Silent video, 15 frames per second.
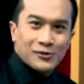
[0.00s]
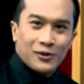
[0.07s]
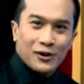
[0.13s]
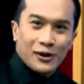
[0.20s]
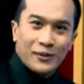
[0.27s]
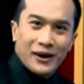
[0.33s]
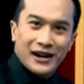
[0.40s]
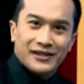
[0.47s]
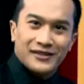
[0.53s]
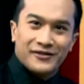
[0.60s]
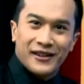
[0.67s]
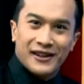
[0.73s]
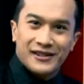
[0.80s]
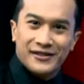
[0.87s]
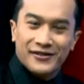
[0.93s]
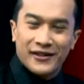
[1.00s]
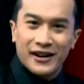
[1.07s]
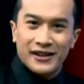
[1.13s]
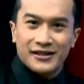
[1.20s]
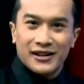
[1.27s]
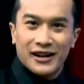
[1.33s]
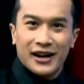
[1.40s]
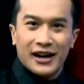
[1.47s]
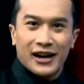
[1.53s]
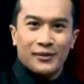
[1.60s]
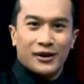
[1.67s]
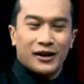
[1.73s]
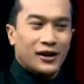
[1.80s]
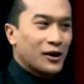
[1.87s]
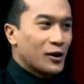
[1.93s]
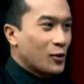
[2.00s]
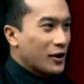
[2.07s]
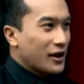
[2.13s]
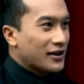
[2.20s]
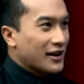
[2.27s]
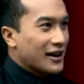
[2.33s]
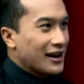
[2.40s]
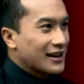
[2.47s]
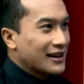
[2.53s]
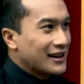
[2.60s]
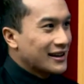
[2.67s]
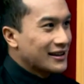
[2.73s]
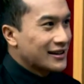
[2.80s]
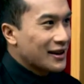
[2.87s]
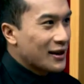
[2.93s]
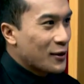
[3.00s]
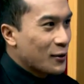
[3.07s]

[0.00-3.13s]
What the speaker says: welcome back to Face to Face. I'm here with Agita.